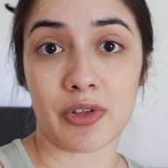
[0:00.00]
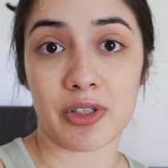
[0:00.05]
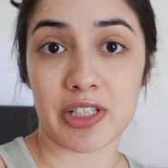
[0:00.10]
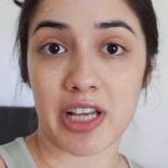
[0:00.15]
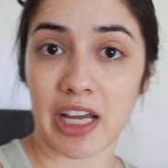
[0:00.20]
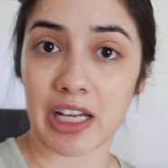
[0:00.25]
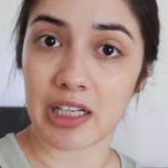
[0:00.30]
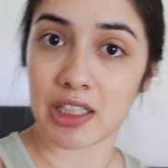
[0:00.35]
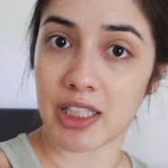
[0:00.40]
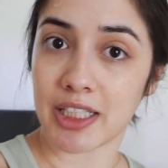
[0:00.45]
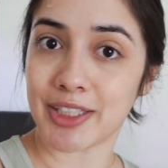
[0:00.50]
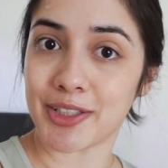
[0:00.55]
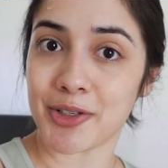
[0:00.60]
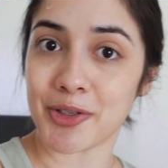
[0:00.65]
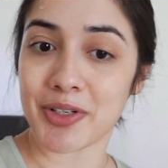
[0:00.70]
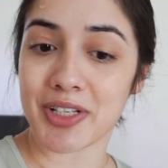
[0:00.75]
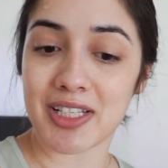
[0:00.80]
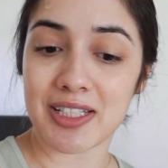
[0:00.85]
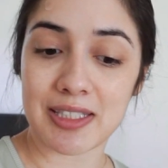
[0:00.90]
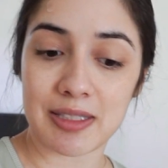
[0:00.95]
It's kind of late
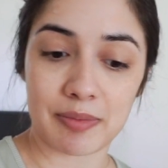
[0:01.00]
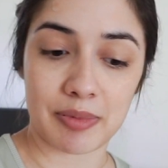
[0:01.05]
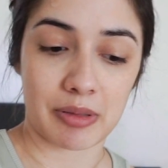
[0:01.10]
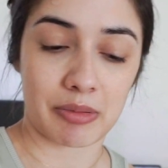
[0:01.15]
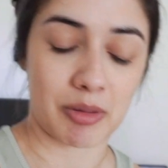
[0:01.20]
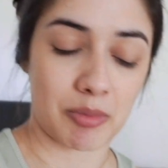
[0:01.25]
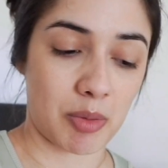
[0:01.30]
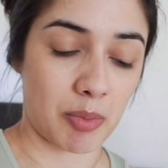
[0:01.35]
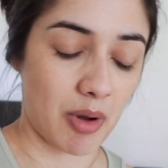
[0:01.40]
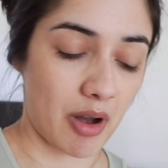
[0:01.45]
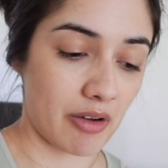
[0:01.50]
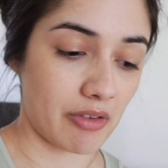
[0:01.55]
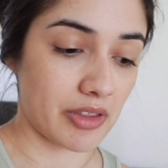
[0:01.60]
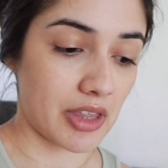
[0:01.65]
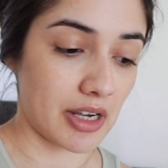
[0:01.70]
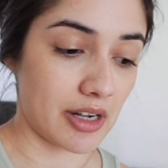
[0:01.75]
notice, but I'm gonna prepare for